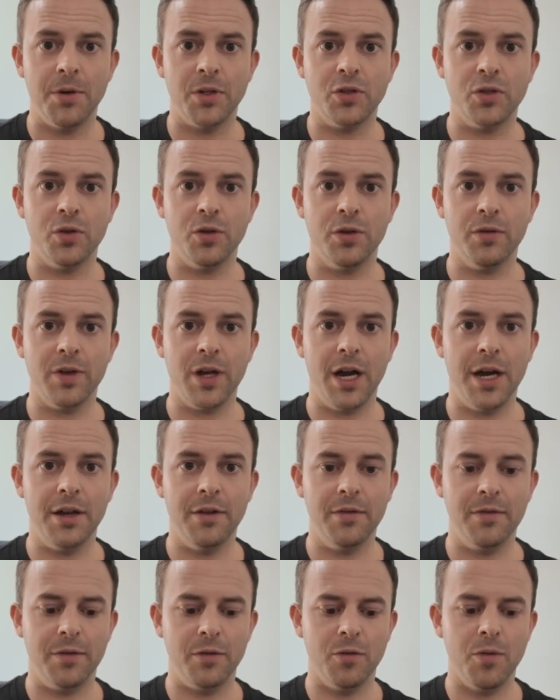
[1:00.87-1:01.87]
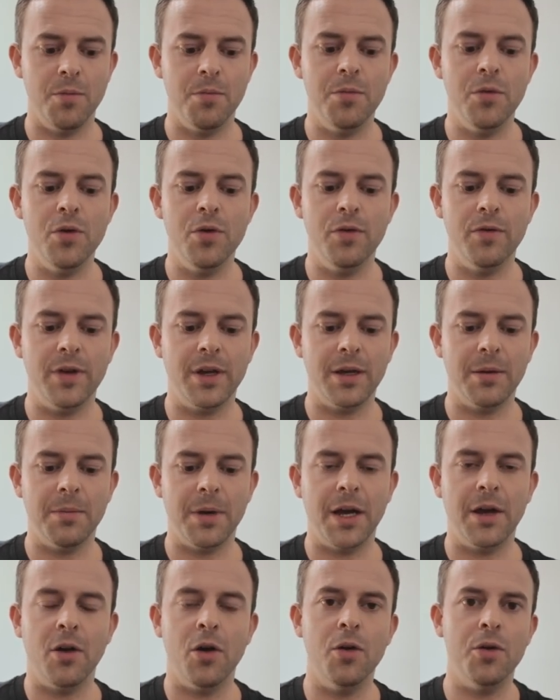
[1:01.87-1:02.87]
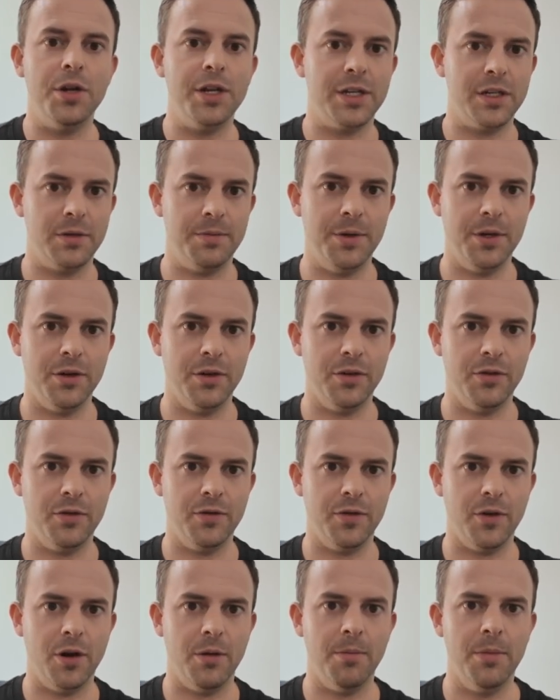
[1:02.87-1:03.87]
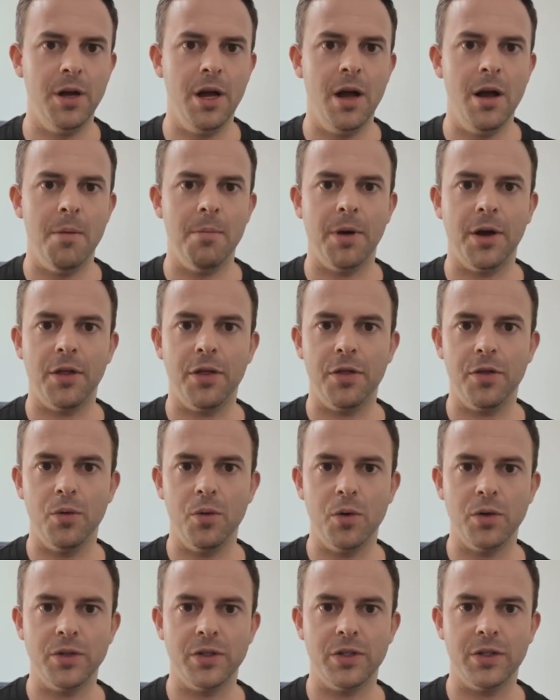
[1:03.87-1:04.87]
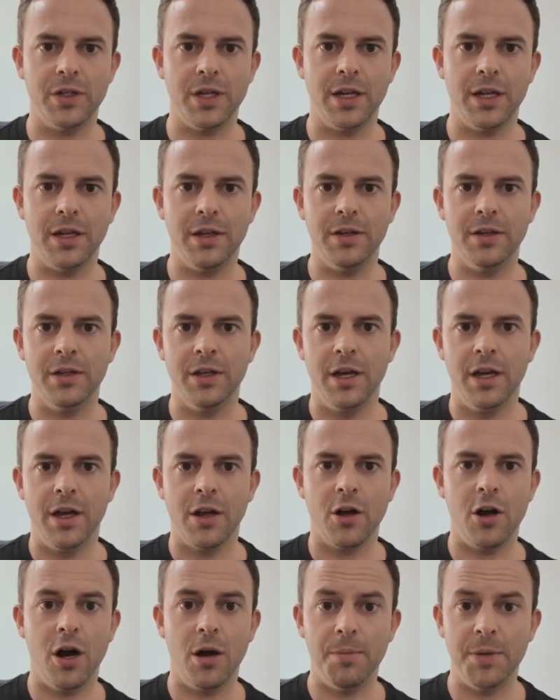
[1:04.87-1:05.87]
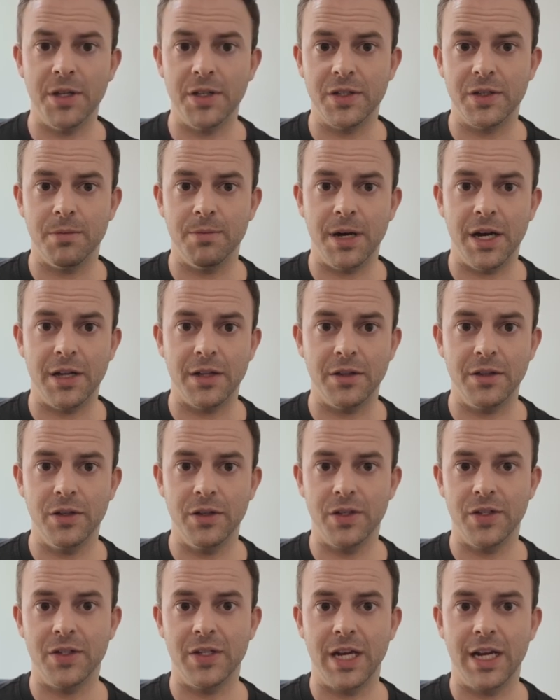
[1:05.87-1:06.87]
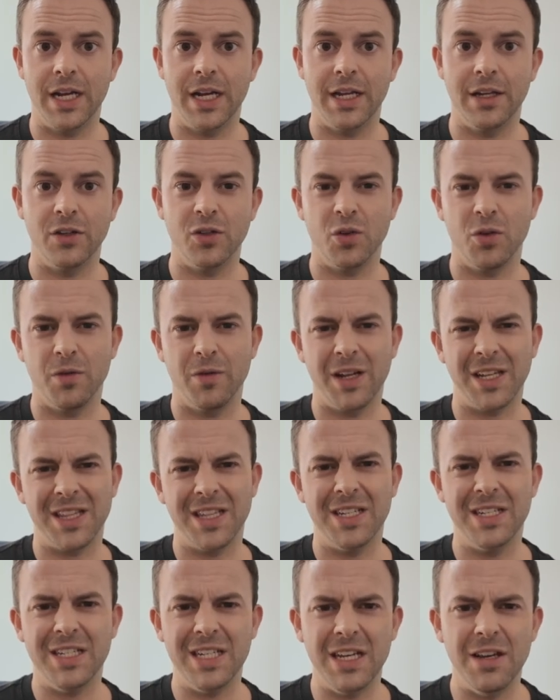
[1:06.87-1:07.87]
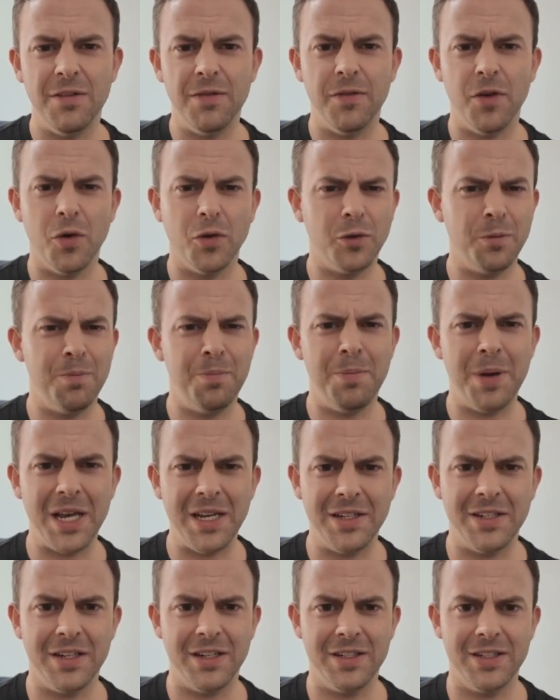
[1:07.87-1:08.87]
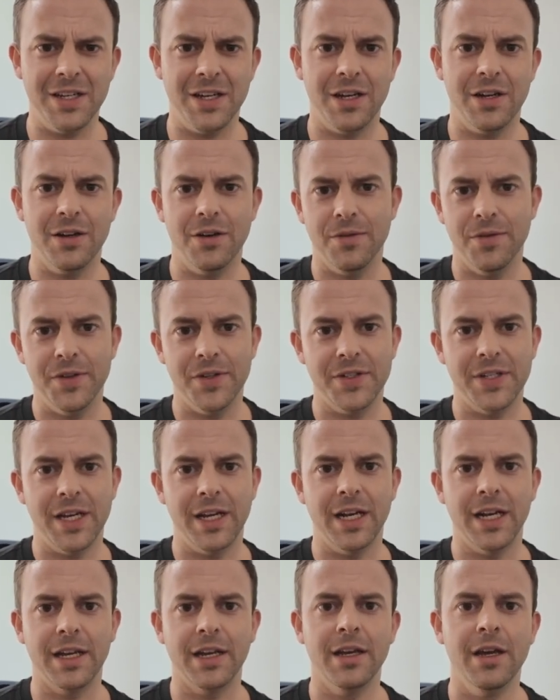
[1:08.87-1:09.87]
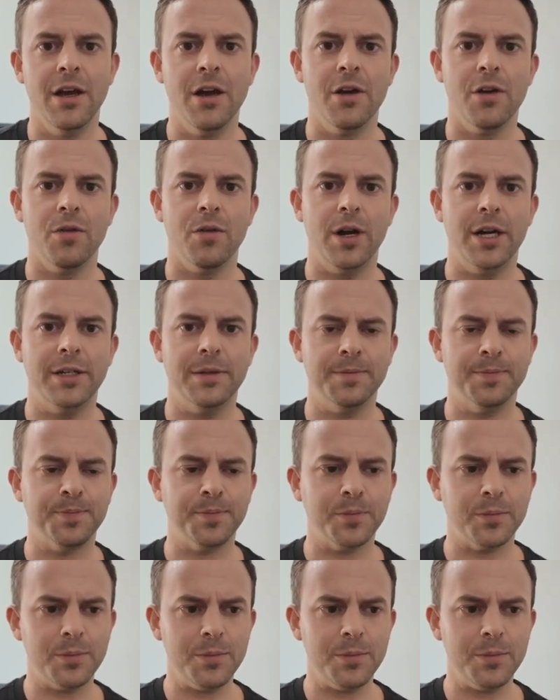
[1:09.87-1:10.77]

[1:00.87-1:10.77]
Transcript: but sort of kind of removing my own experience from my thoughts and comments about this sailing, sort of like the default basic setting of the sailing, right?